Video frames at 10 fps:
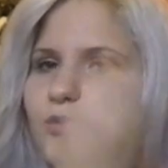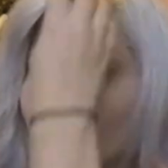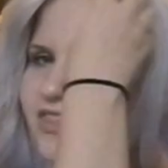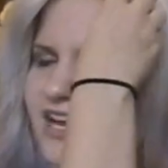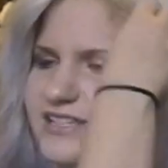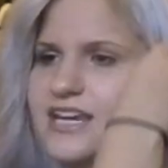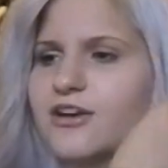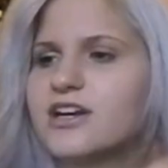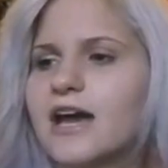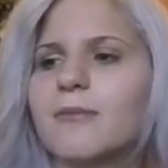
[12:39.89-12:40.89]
wet that
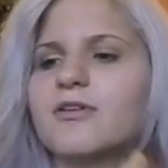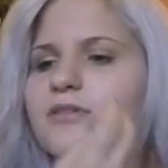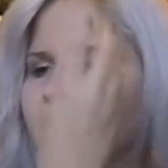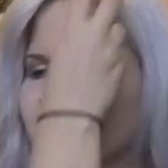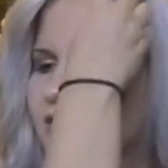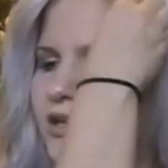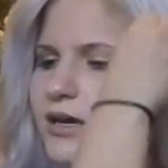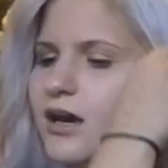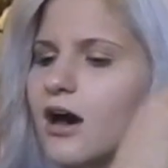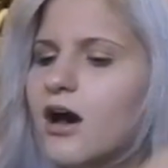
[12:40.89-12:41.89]
area down like
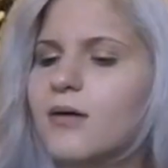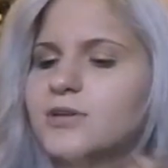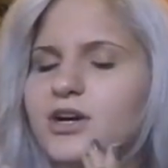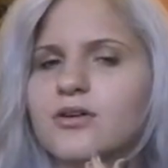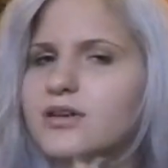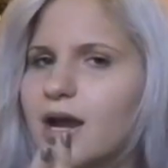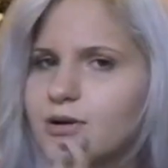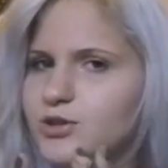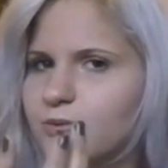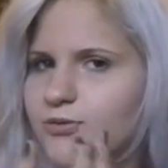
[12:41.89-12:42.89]
you know, an hour or
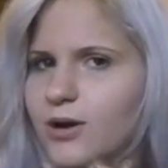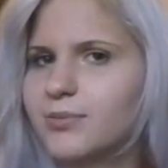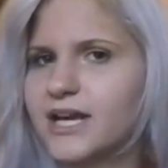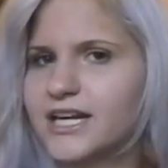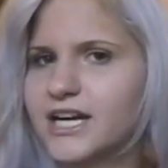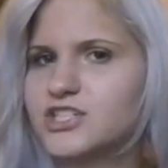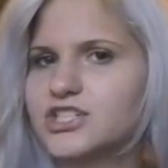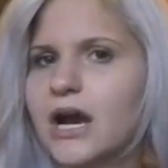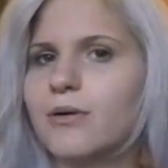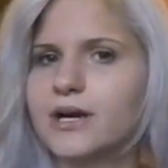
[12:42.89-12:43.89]
two before I'm planning on
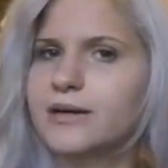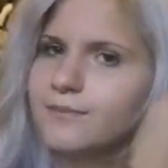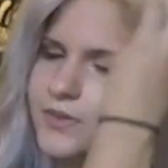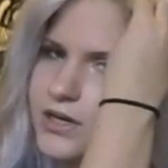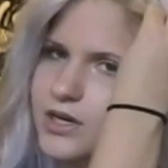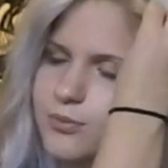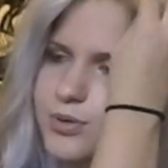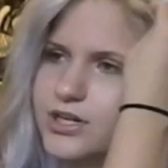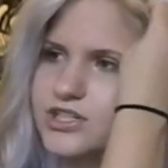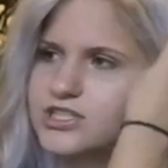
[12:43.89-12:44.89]
showering,
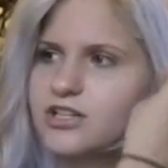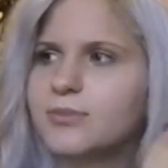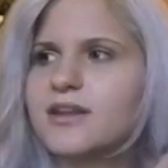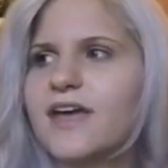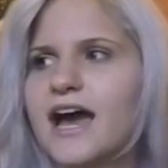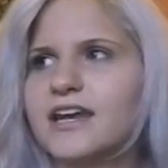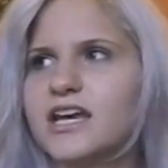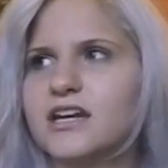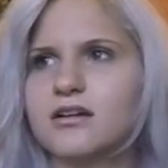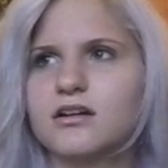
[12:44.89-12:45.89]
put just a little bit of that
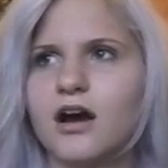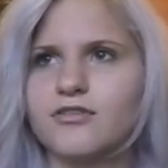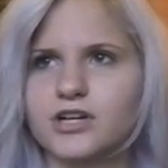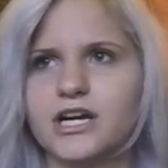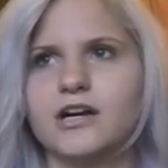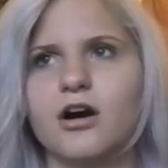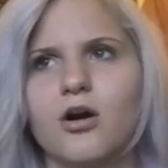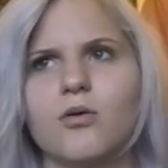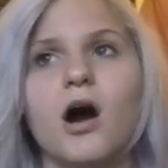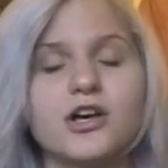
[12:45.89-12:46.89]
in, cover it.
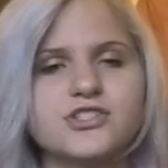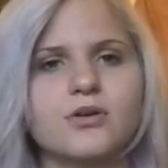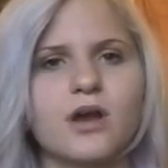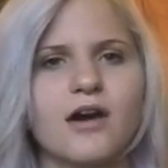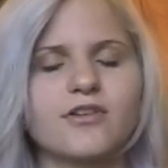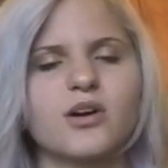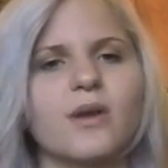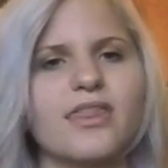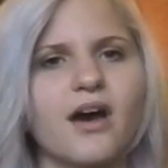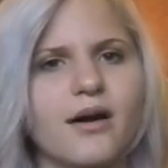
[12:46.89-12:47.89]
Oh, also cover it
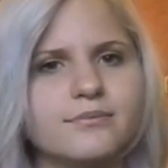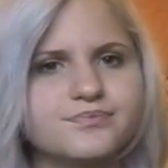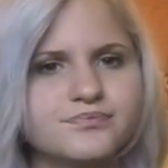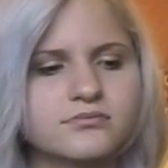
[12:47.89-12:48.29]
with a